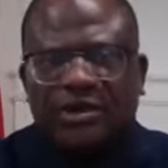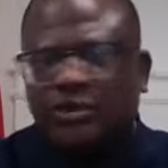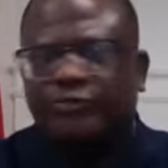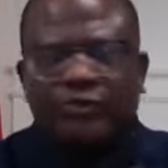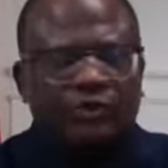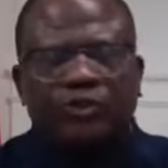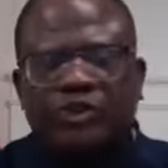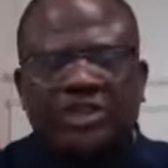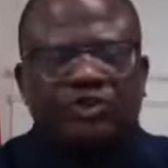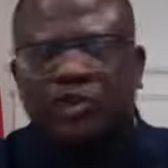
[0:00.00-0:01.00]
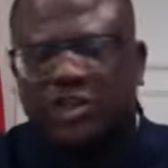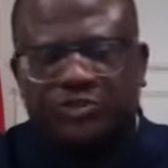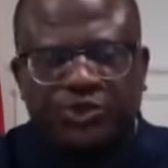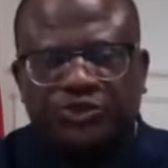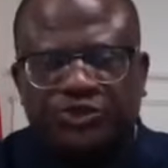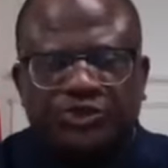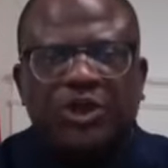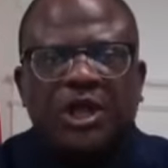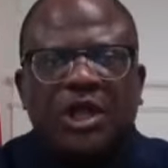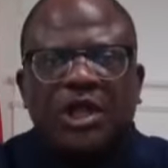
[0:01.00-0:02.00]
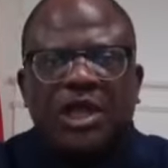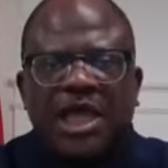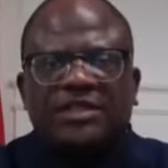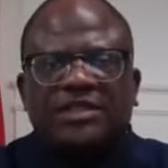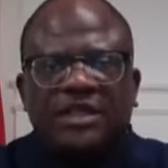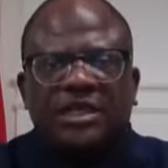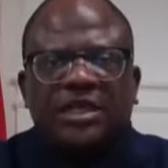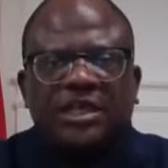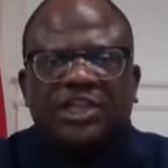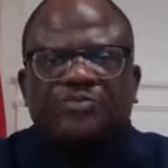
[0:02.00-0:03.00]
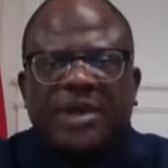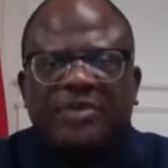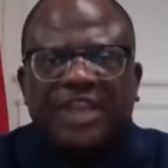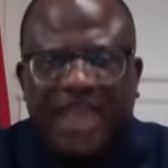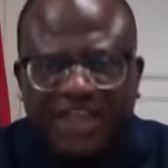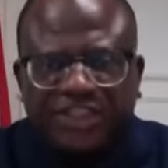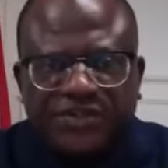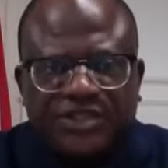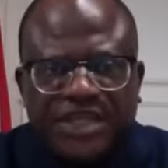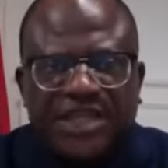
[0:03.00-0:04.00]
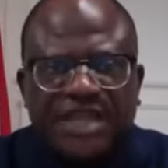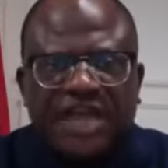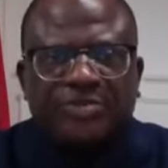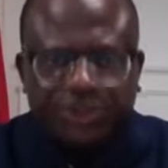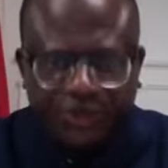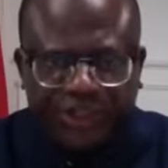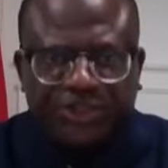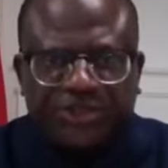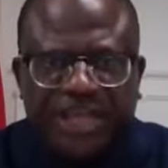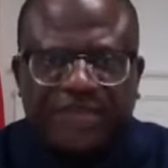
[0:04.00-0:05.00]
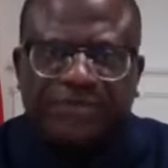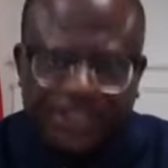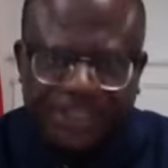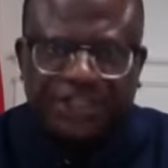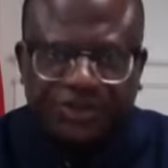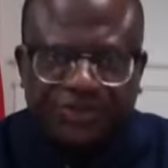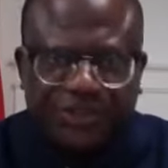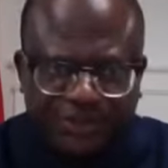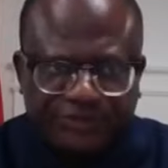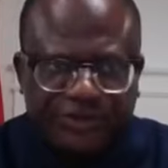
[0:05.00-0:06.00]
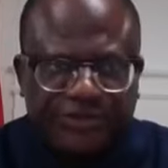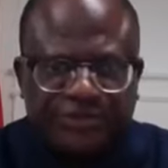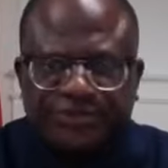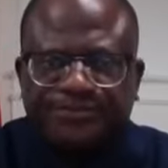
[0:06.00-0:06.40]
of which I spoke to you, and its publications and arbitration and mediation services.